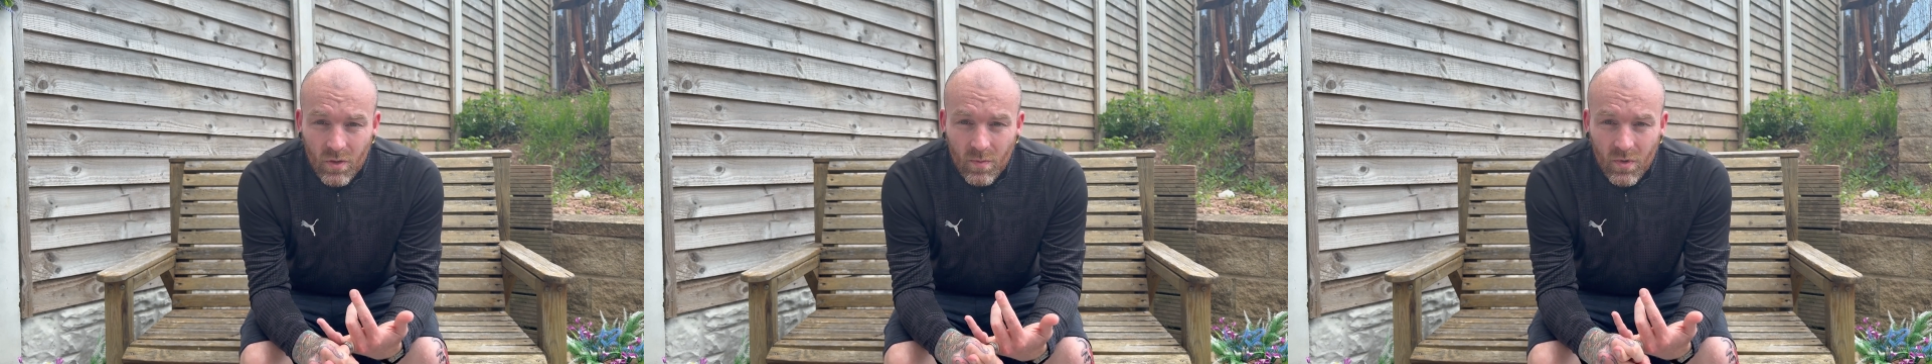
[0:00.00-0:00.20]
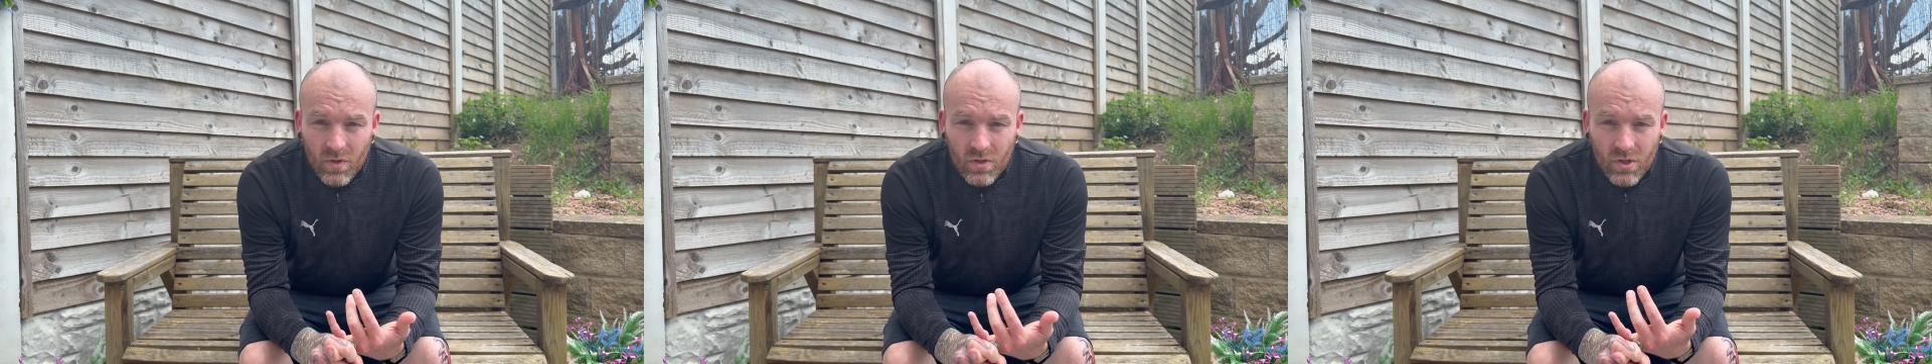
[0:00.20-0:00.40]

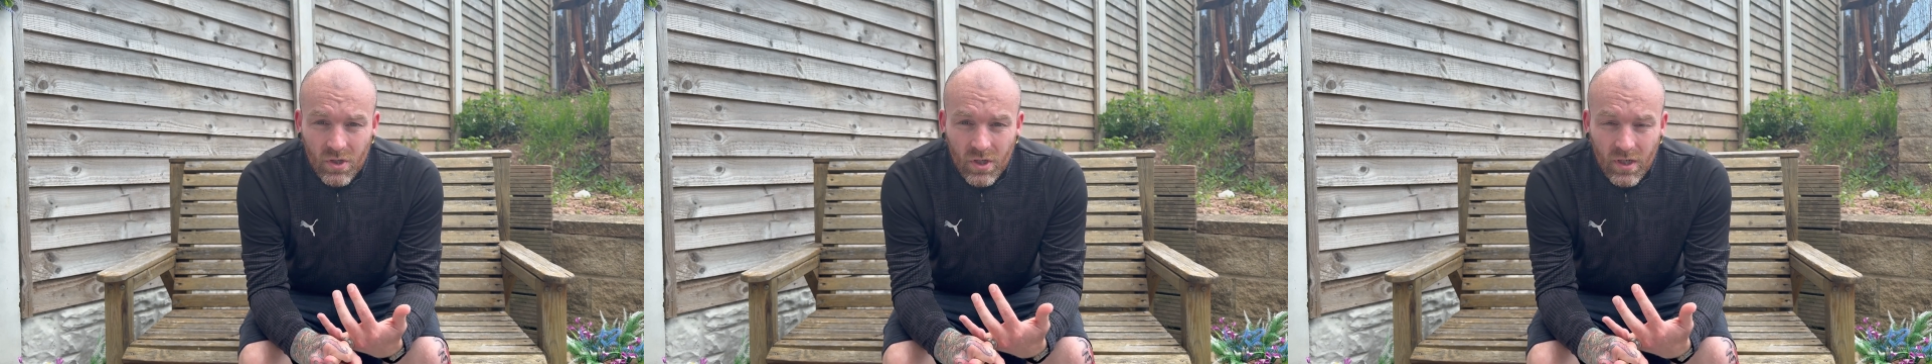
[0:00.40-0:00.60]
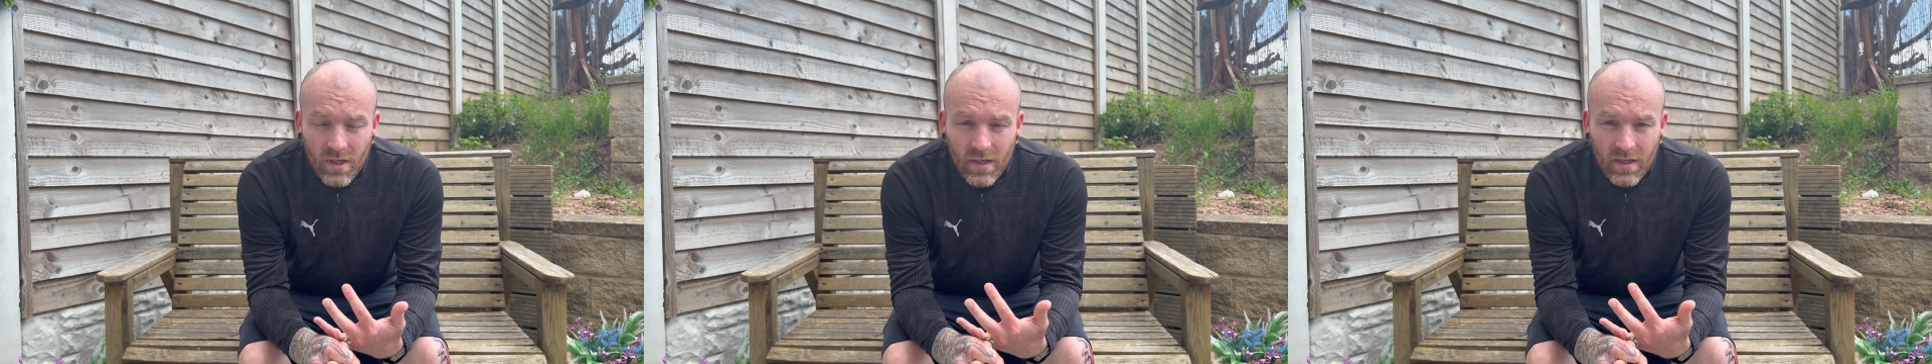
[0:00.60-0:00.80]

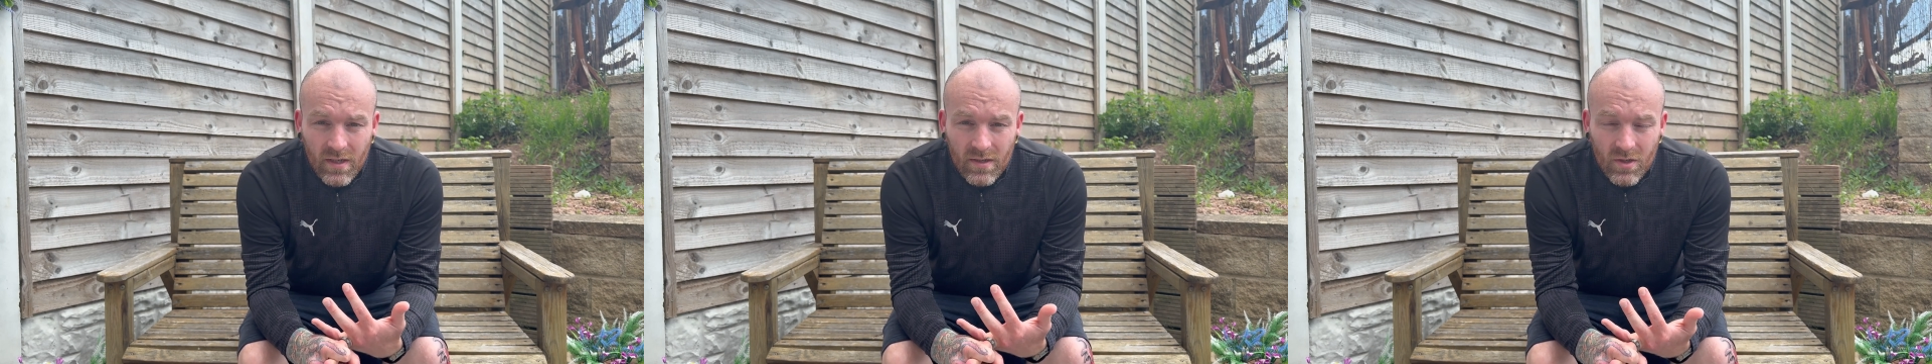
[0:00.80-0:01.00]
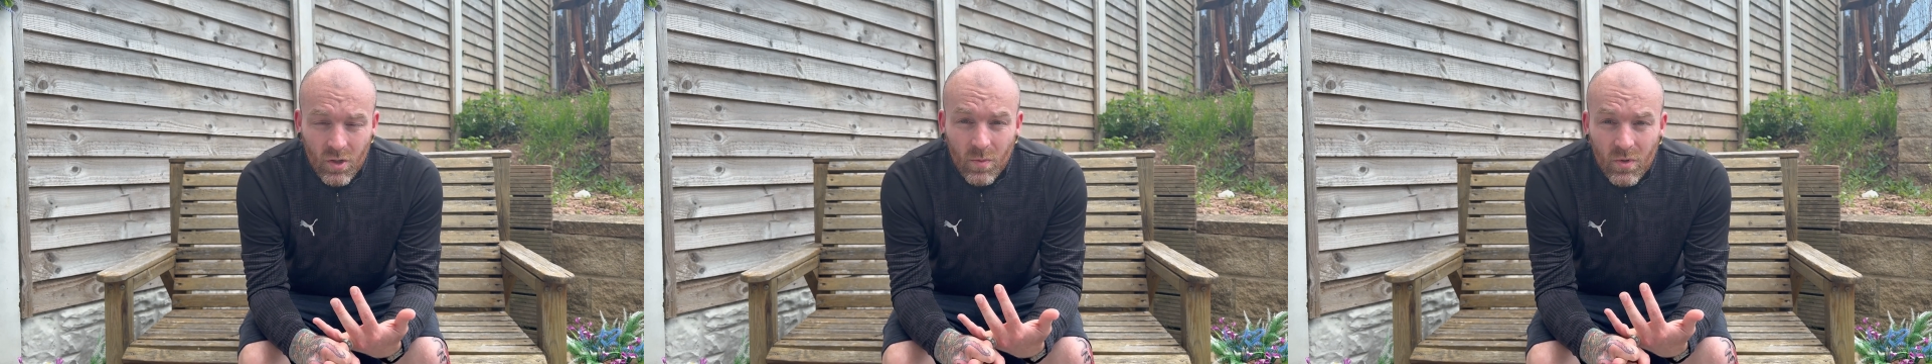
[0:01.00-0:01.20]

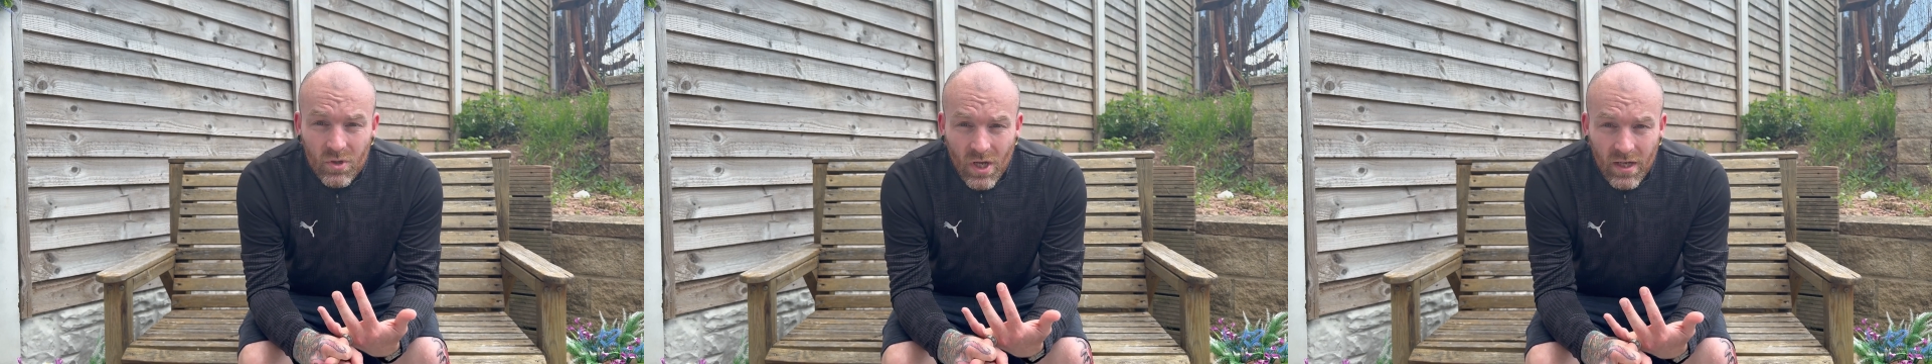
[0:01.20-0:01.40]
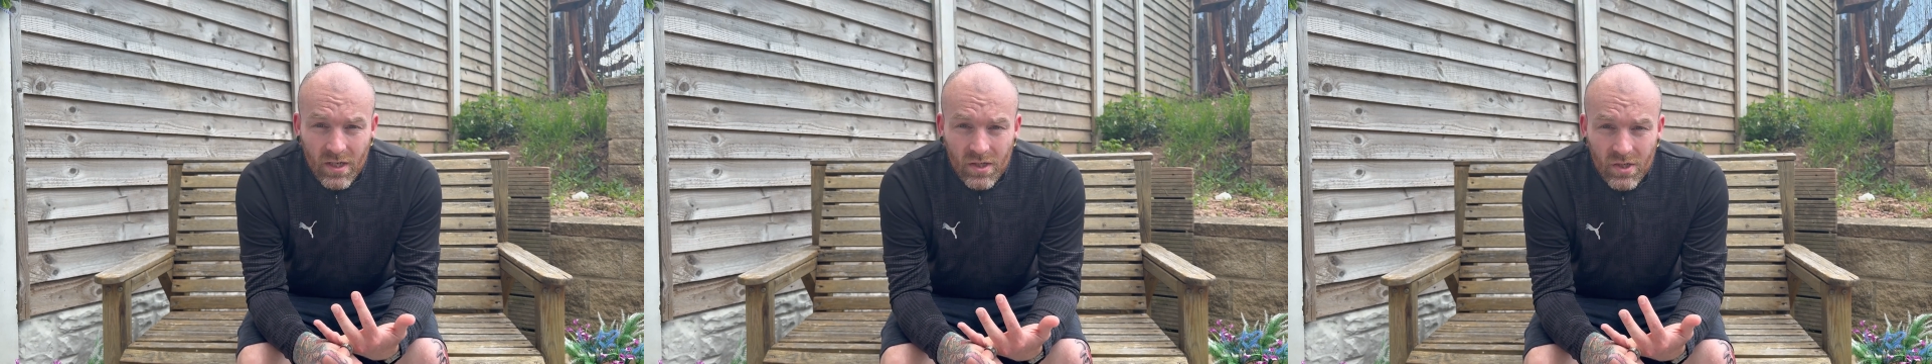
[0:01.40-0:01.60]
much
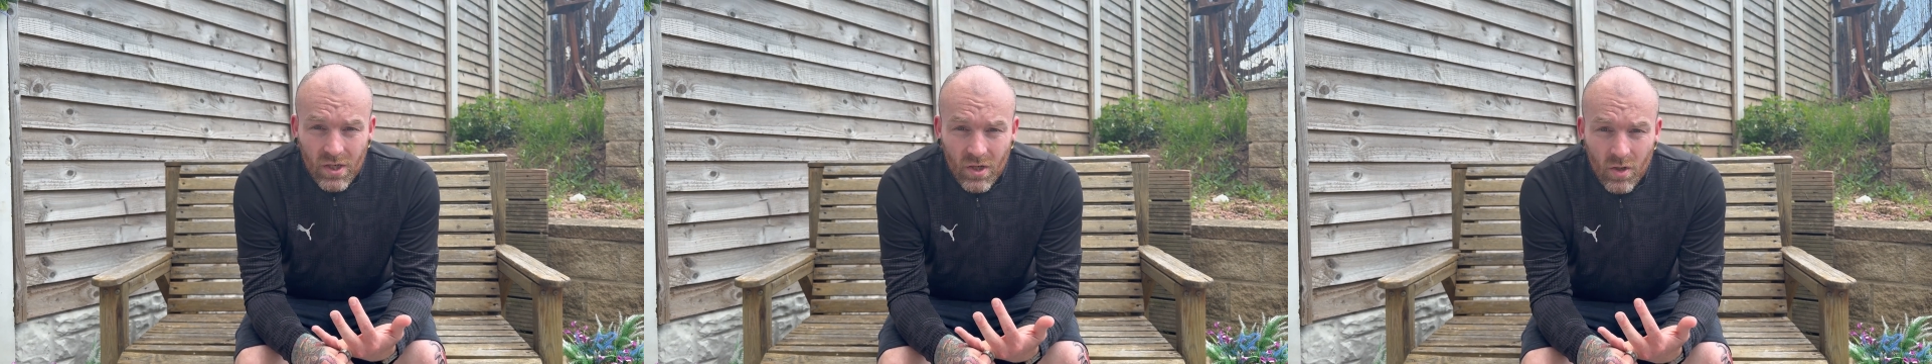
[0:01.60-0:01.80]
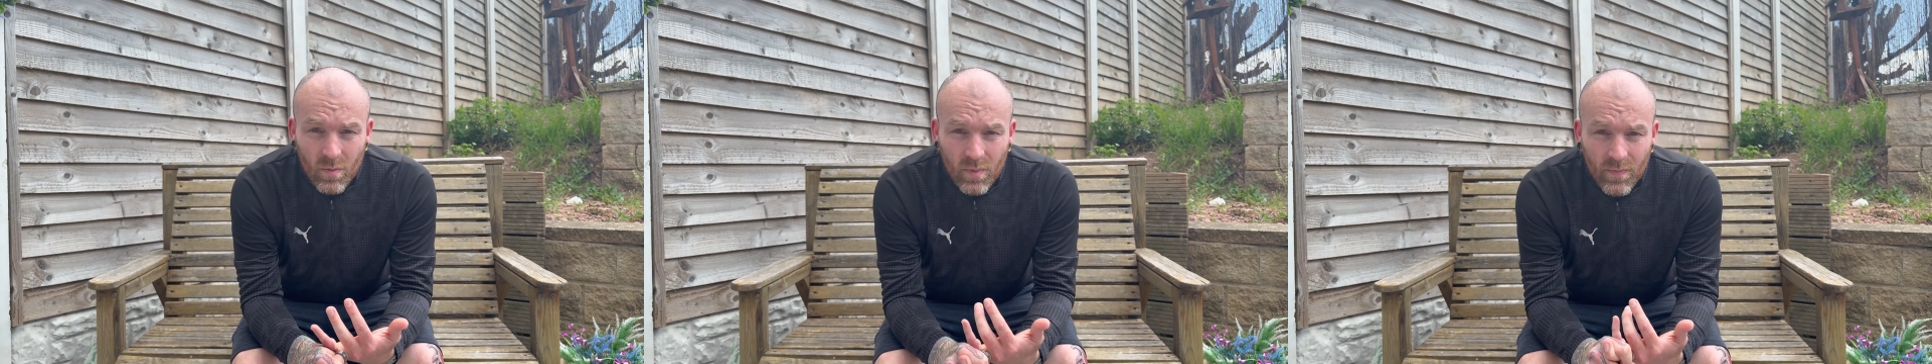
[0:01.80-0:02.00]
energy
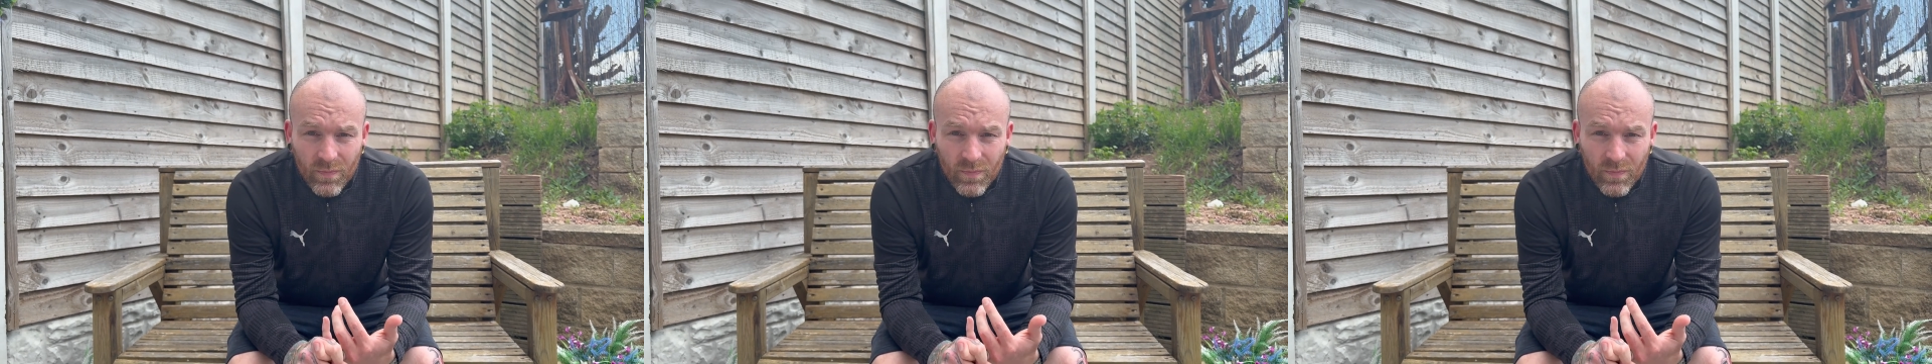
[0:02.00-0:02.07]
up,